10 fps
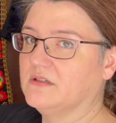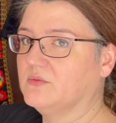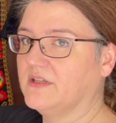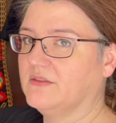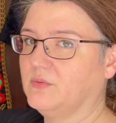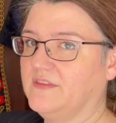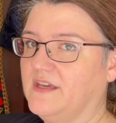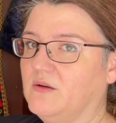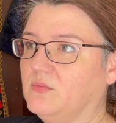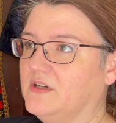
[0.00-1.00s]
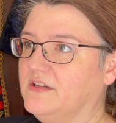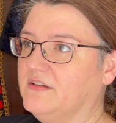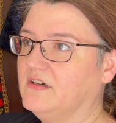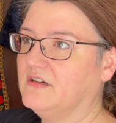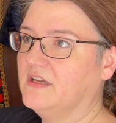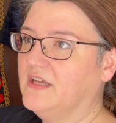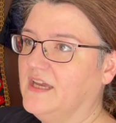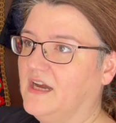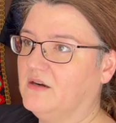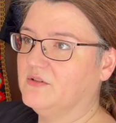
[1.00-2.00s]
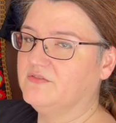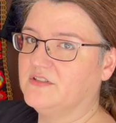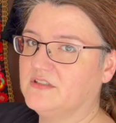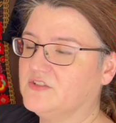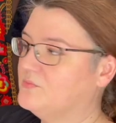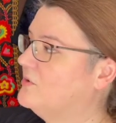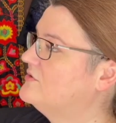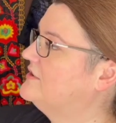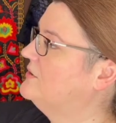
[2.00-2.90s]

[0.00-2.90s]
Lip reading: with, our village mostly